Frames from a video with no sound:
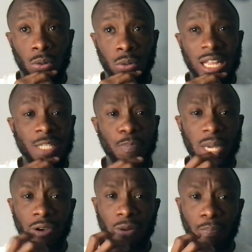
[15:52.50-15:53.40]
That's
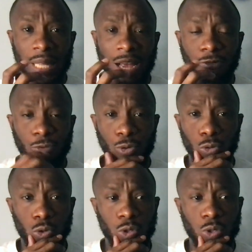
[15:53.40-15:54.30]
bearing black
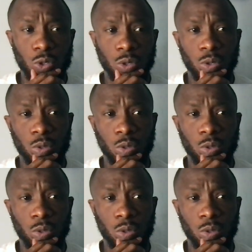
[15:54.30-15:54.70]
fruits.